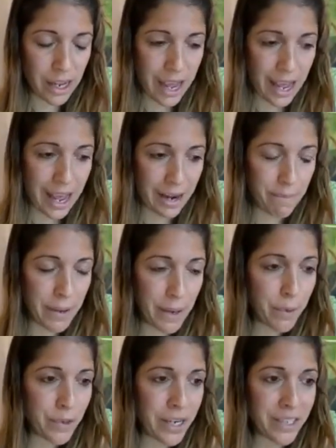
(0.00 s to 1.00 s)
And
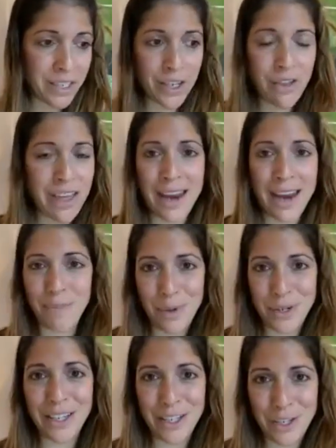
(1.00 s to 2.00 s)
people need to know that
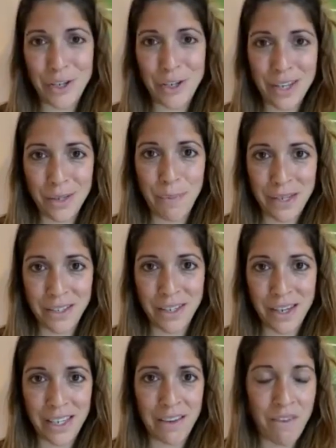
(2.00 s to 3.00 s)
anybody can do this
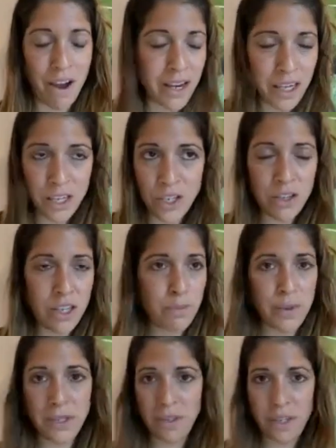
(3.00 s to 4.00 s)
business. If I can do this
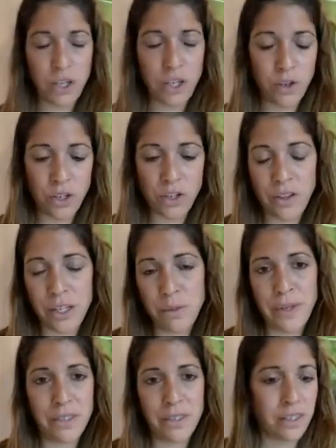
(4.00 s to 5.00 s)
business, you can do this
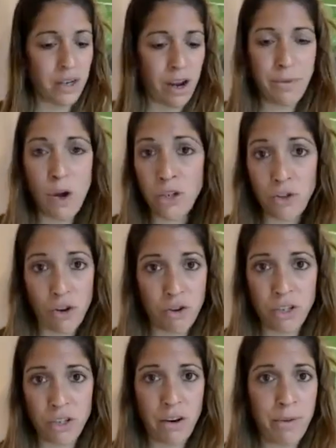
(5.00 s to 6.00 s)
business. I'm not a
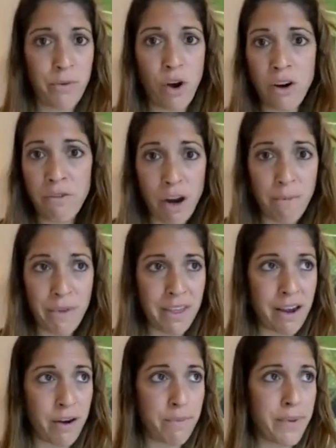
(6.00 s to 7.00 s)
doctor. I'm not an
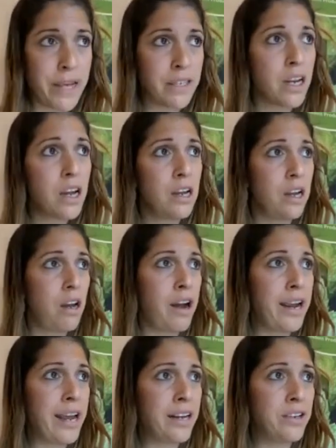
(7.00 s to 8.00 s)
aromatherapist.
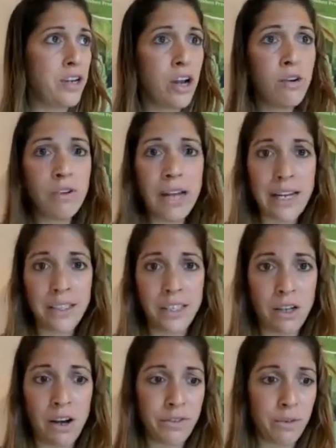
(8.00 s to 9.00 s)
I had no letters
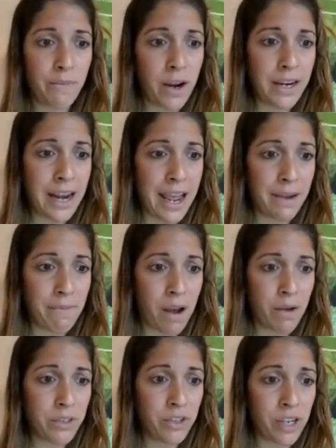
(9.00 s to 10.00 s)
after my name.
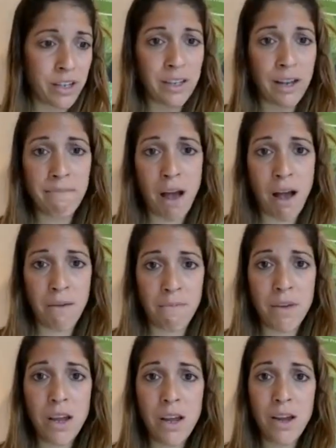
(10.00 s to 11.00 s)
I was just a
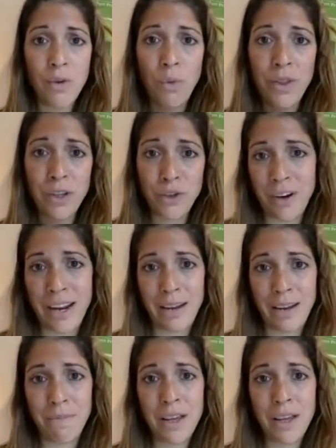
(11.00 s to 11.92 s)
mum with a dream